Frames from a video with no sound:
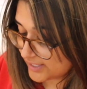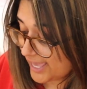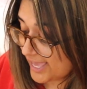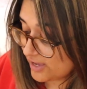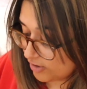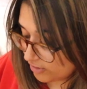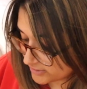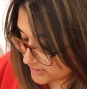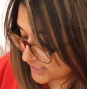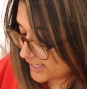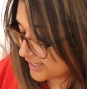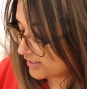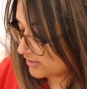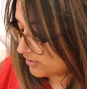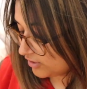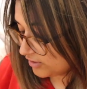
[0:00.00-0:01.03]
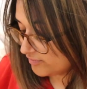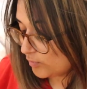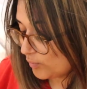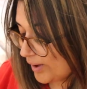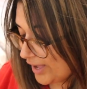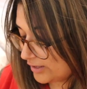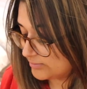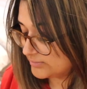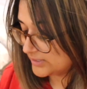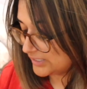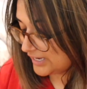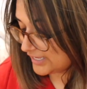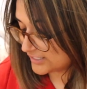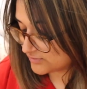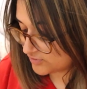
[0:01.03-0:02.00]
chaotic and overwhelmed the
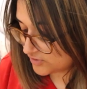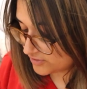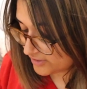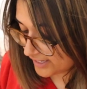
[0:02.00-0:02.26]
last few